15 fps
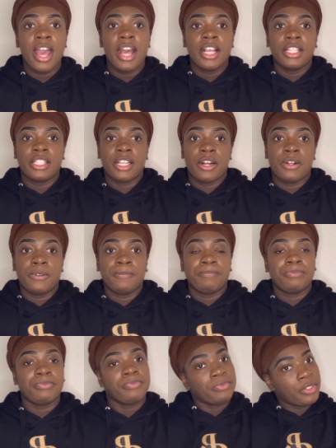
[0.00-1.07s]
So
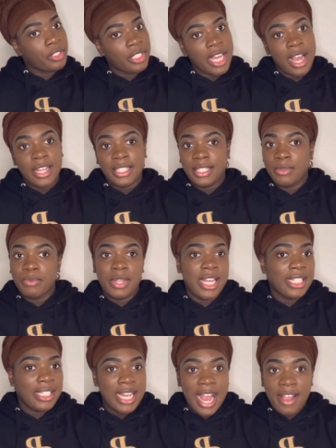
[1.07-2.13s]
let's
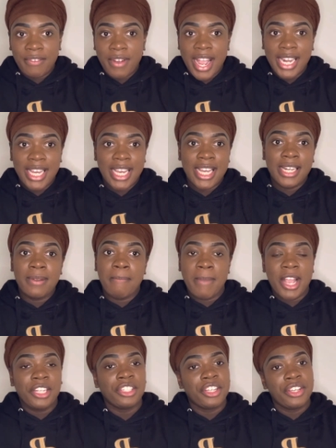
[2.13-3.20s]
dive right in. Make
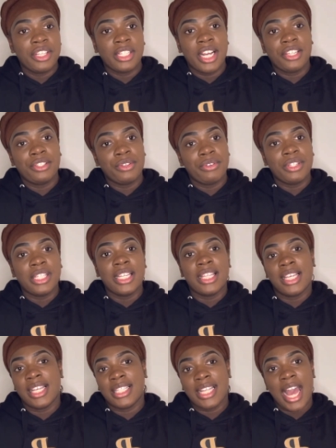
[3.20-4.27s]
sure you stay tuned to the
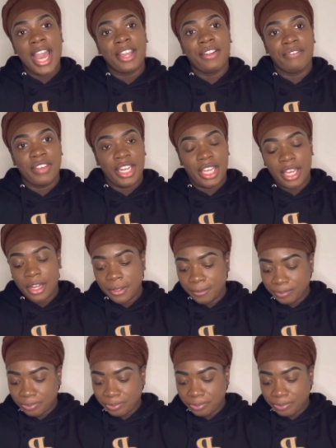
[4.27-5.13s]
entire video.